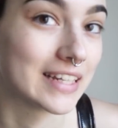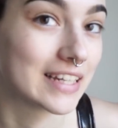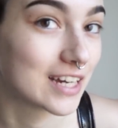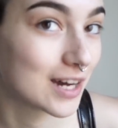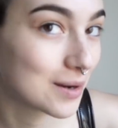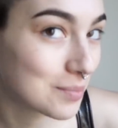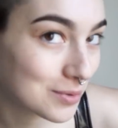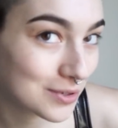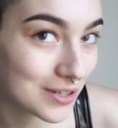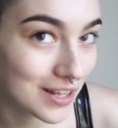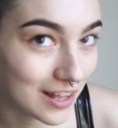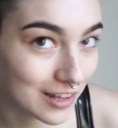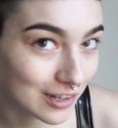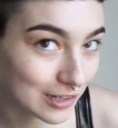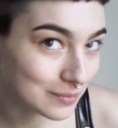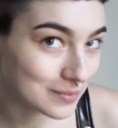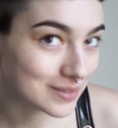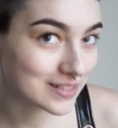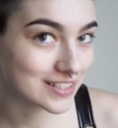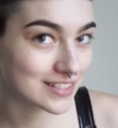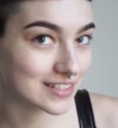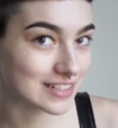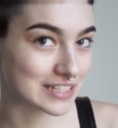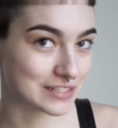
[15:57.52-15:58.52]
a couple
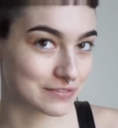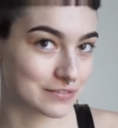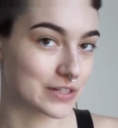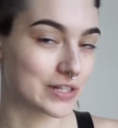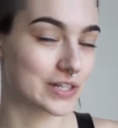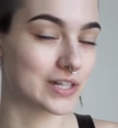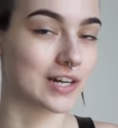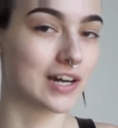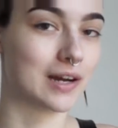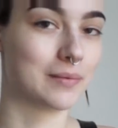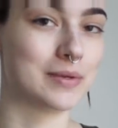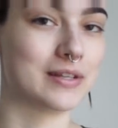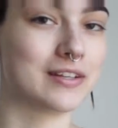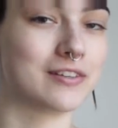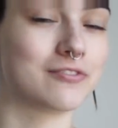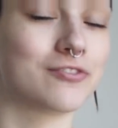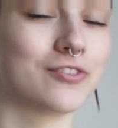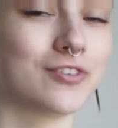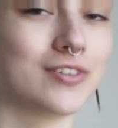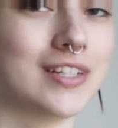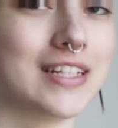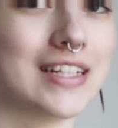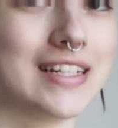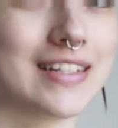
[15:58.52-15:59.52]
elements that's very common
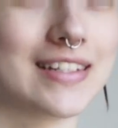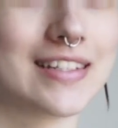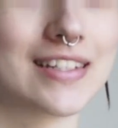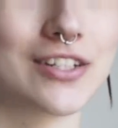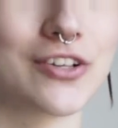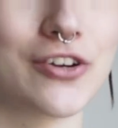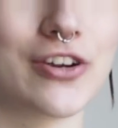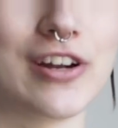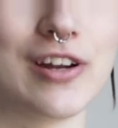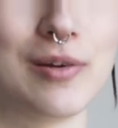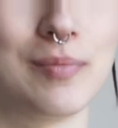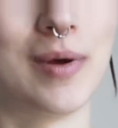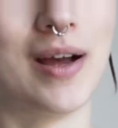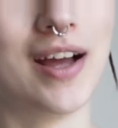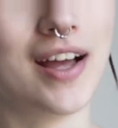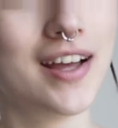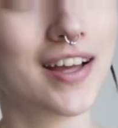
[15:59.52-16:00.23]
for the Instagram